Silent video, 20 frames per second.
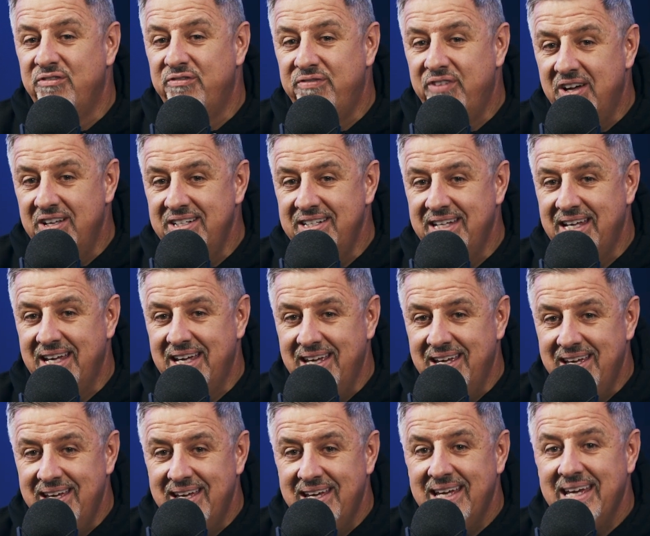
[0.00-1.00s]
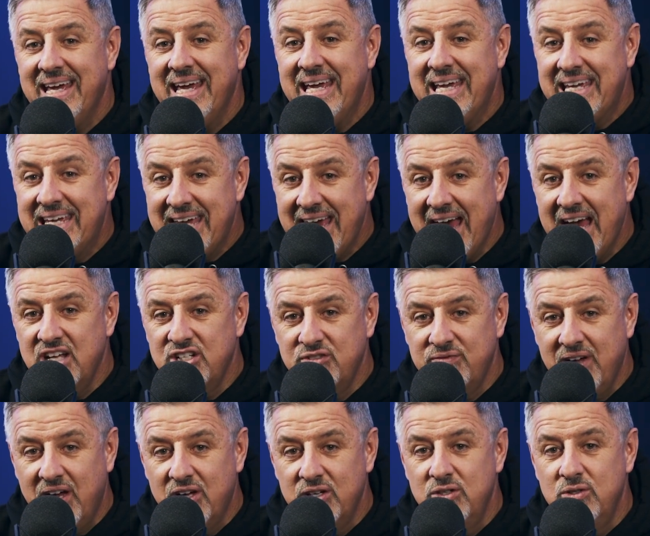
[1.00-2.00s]
funding a
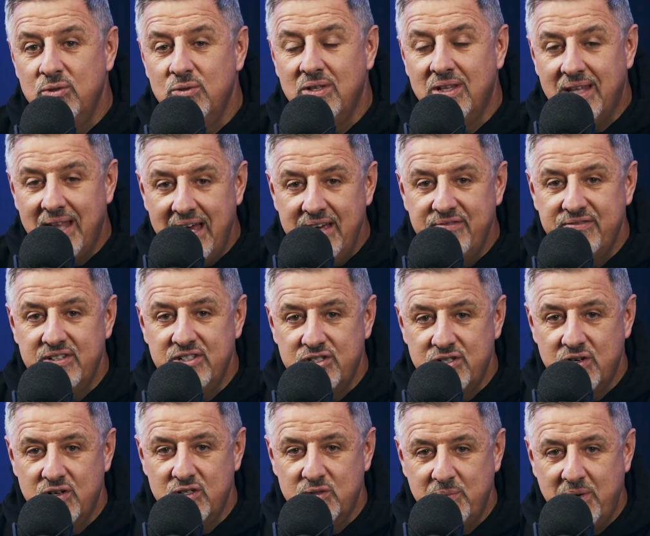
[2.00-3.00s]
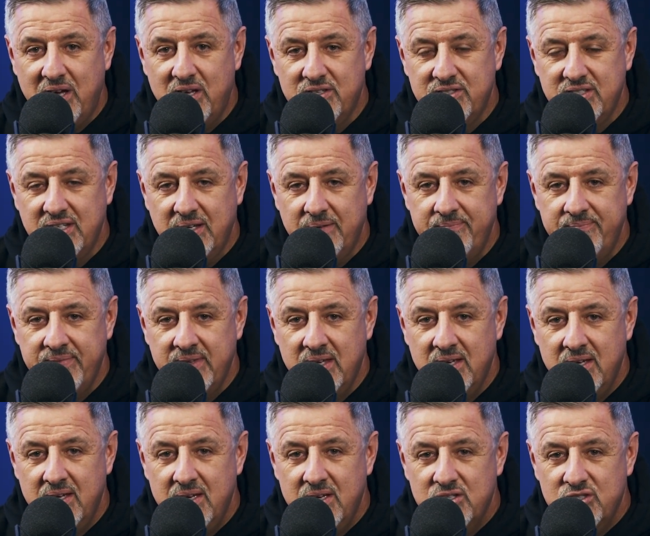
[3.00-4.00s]
cash value life insurance policy.
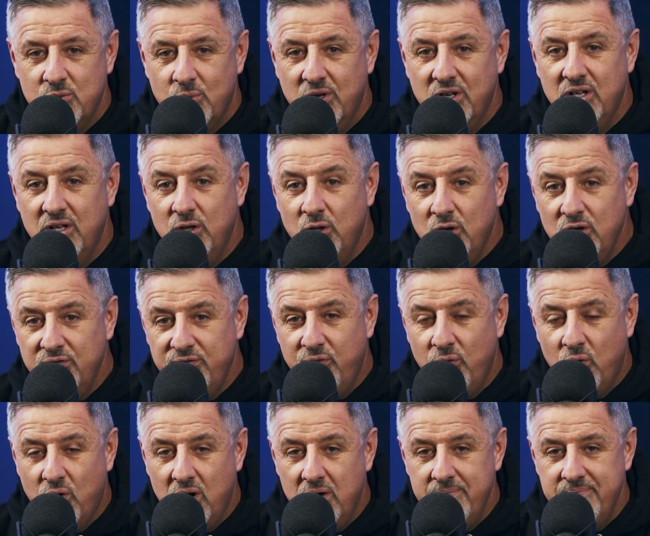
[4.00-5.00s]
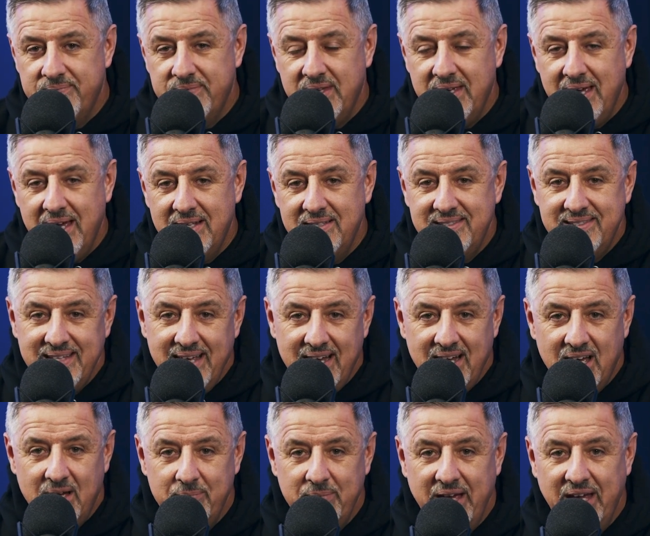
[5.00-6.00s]
So we're going to look for and set
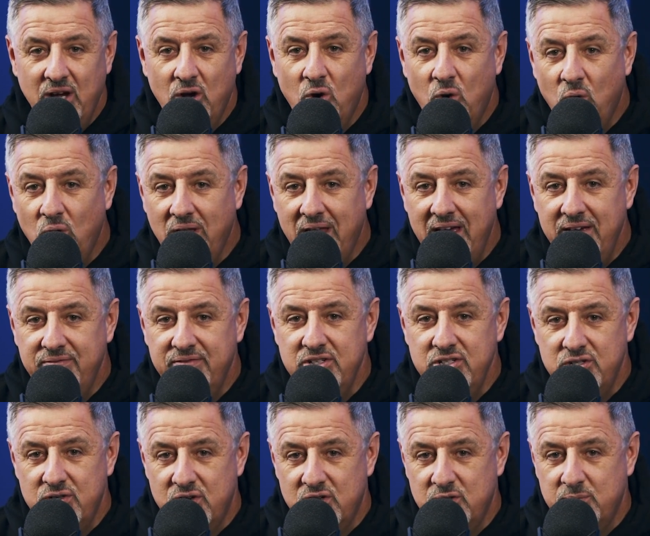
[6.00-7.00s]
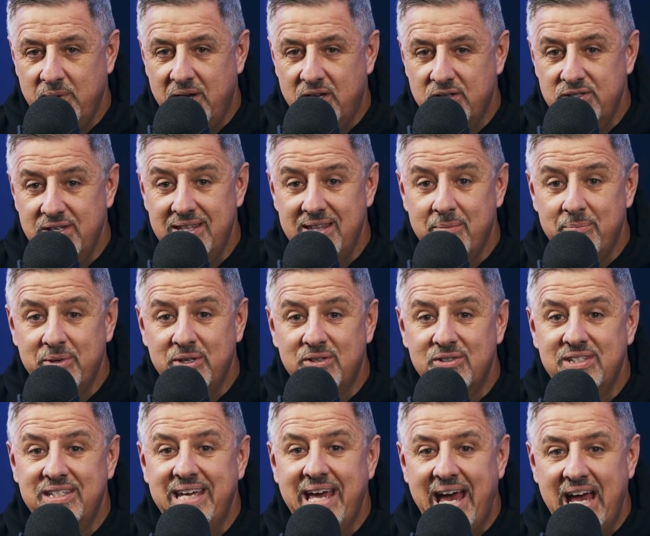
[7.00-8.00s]
up a whole life insurance policy that
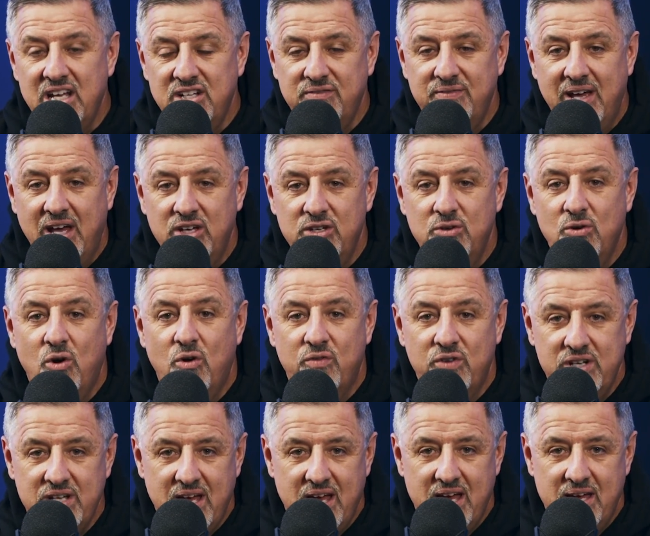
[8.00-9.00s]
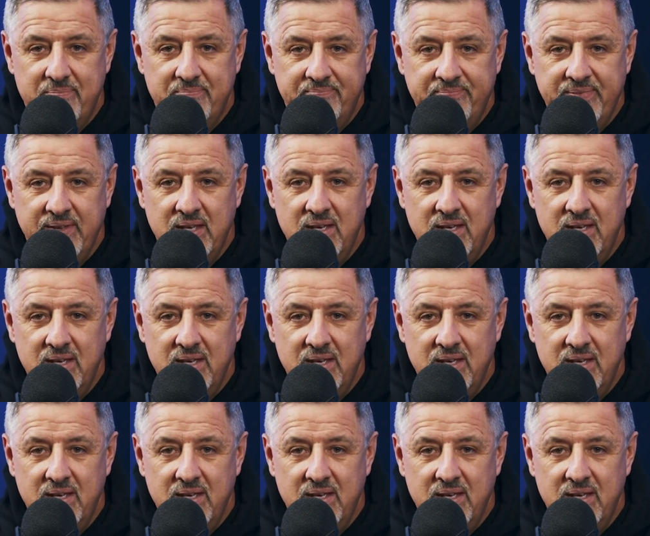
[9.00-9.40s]
builds cash value over time.